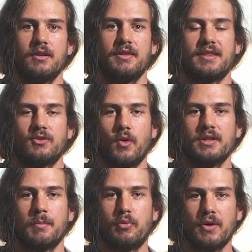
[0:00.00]
that's going
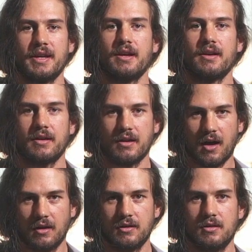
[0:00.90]
to bring
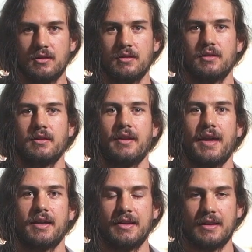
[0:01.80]
color
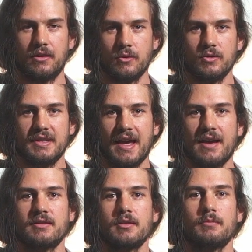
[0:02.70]
and
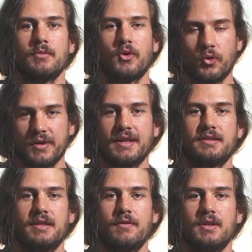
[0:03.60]
enthusiasm,
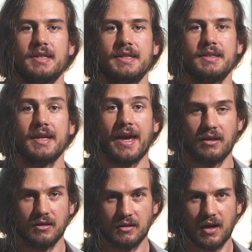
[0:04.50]
creativity,
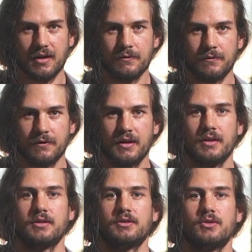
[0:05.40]
and love
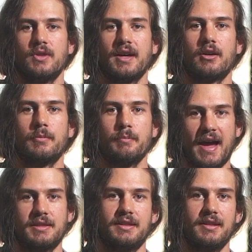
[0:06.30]
to their
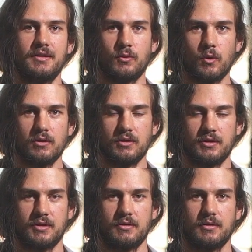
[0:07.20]
masculine world.